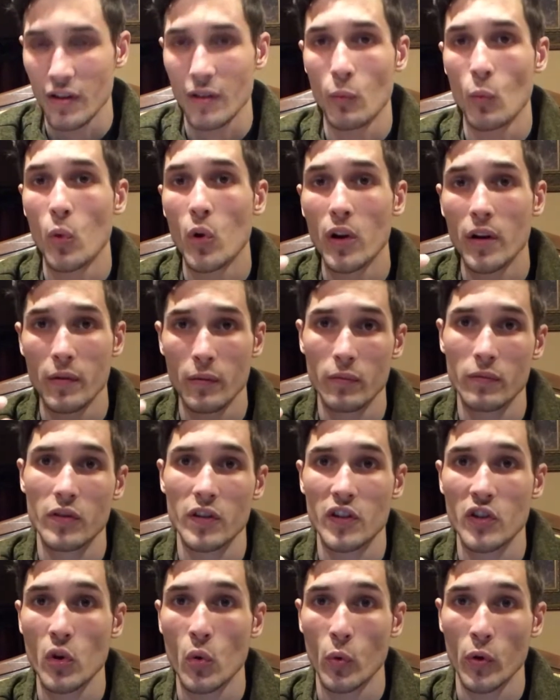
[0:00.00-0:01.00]
one,
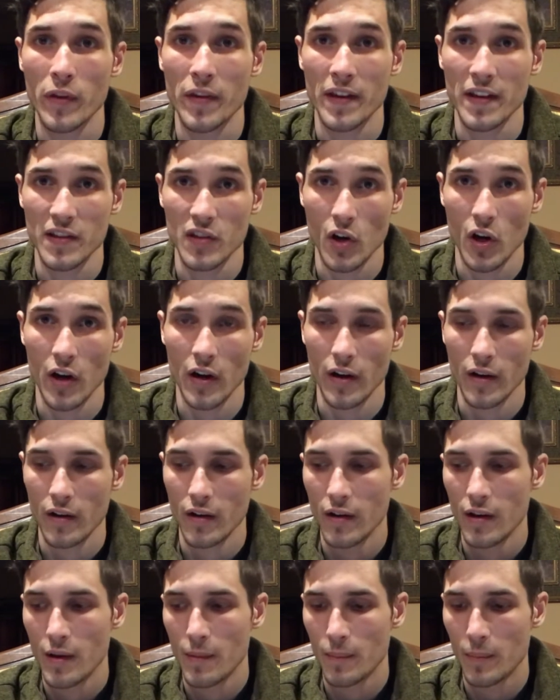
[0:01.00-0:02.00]
just know where things are,
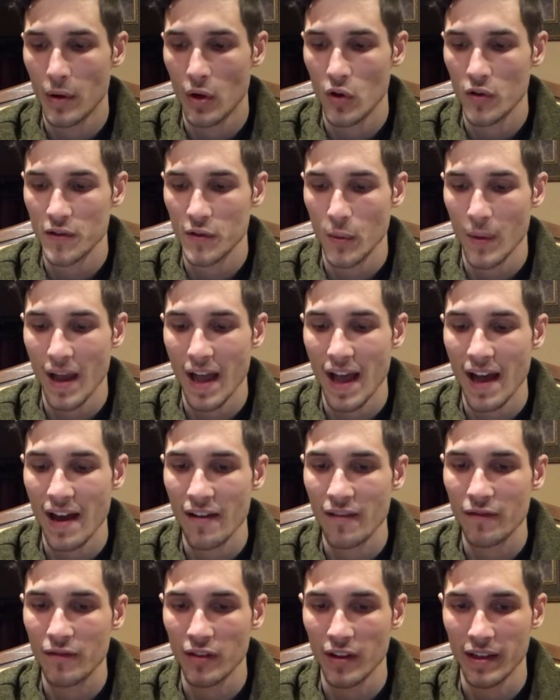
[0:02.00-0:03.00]
but also
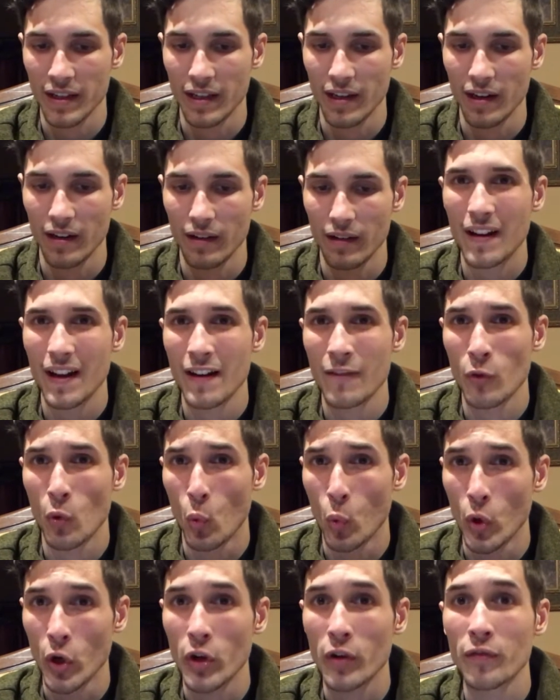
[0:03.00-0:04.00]
have like kind of a
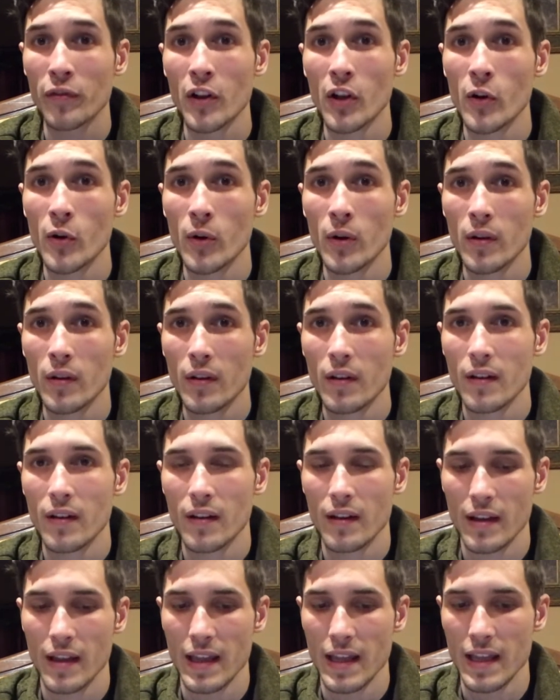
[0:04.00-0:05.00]
workflow
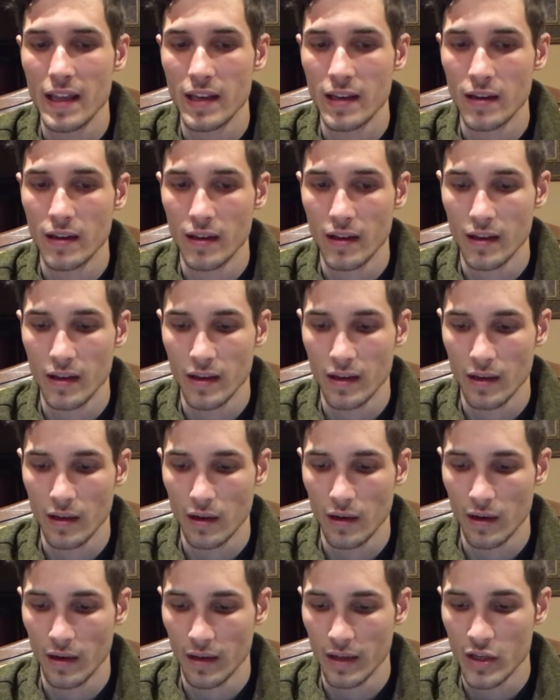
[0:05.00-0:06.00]
in
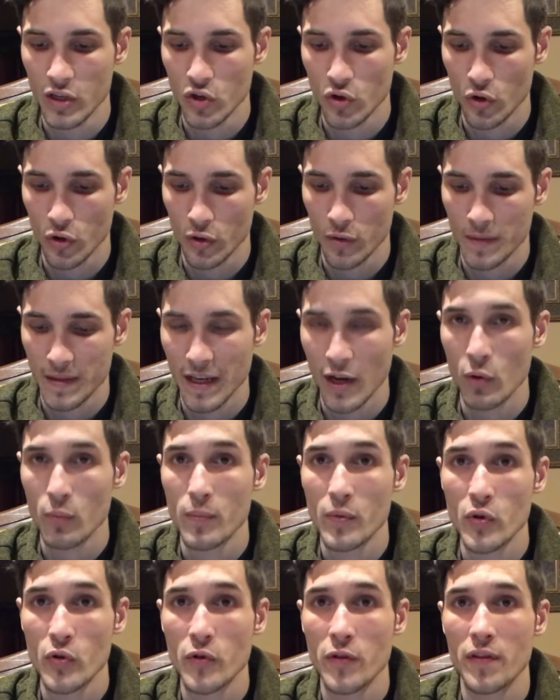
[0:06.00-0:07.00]
your sound
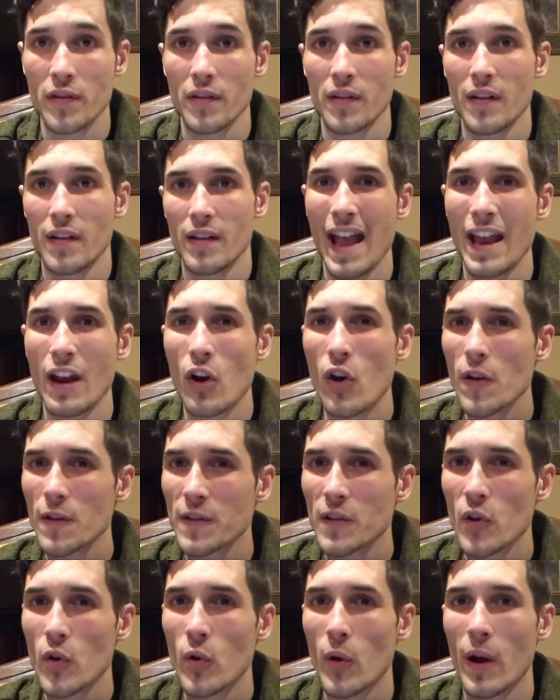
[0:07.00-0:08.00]
booth. And
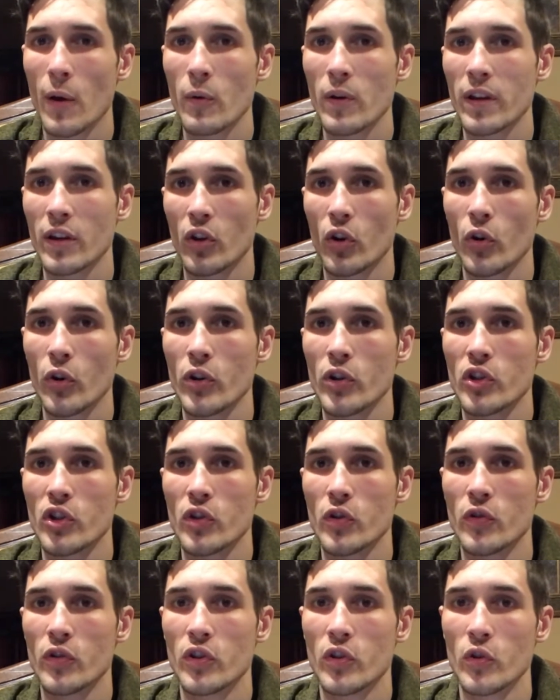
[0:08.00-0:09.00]
also, I would encourage
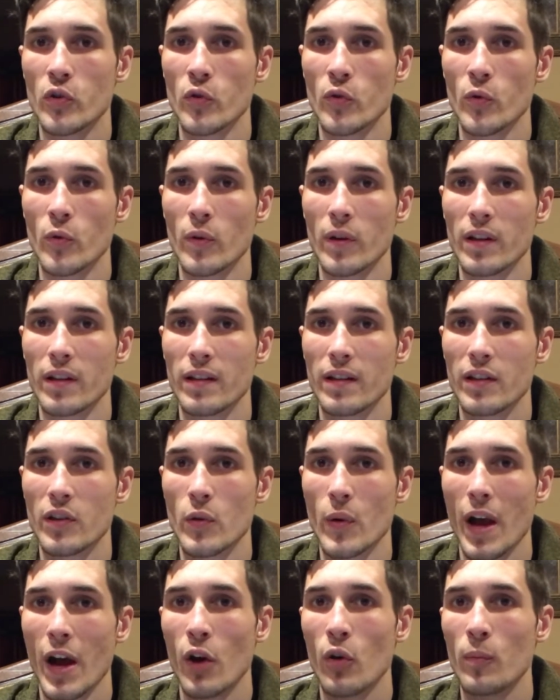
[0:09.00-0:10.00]
you to
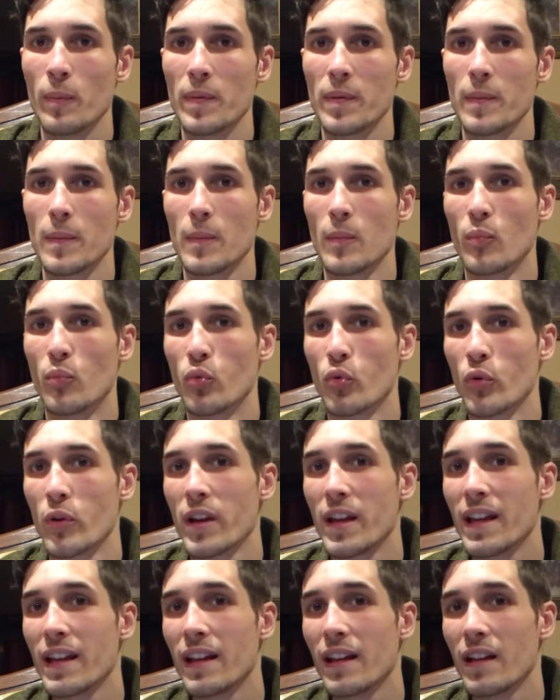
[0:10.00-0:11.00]
help
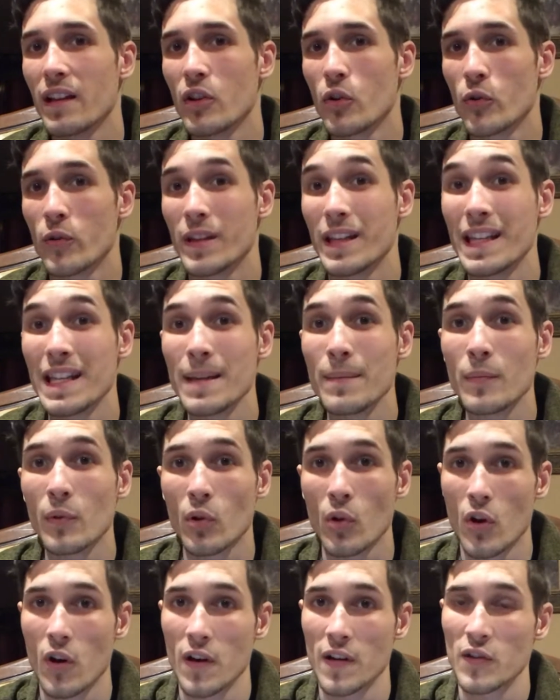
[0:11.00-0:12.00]
bring your team
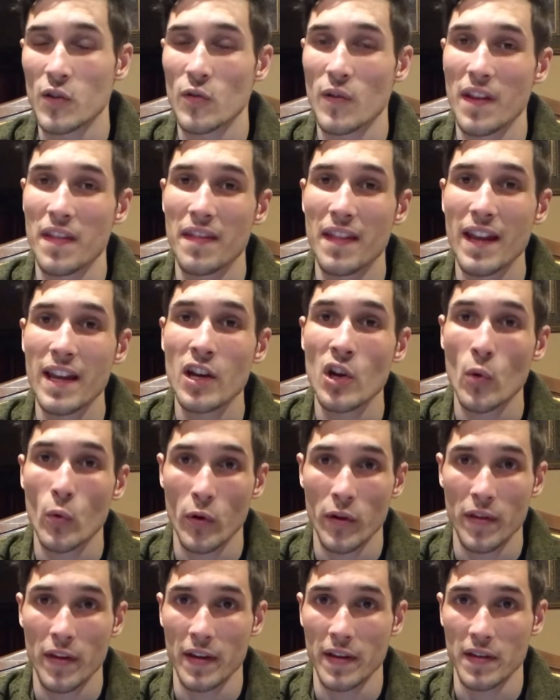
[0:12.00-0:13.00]
along so that they know
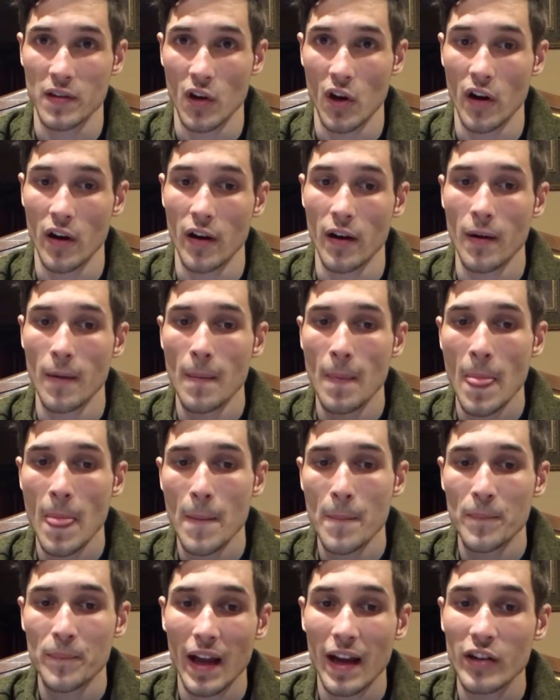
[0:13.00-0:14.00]
where things are.
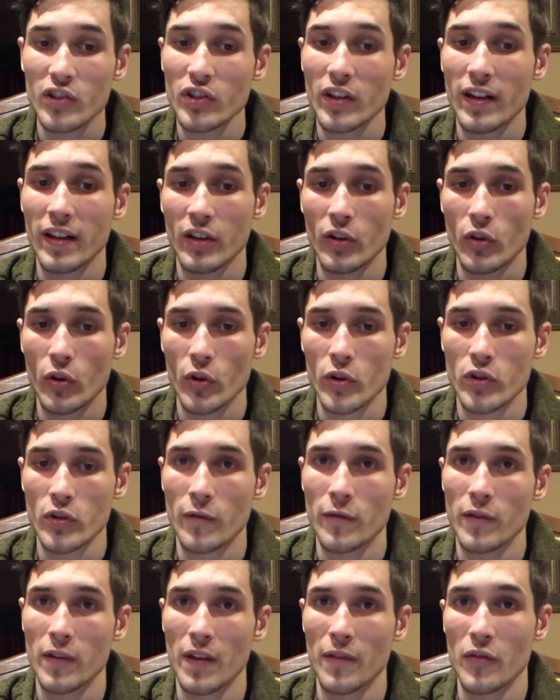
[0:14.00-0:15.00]
Actually, I'd encourage you,
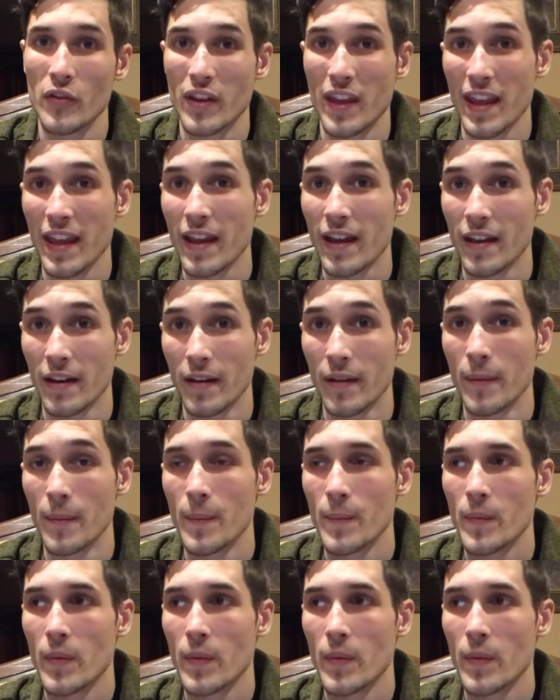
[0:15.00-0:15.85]
if you can,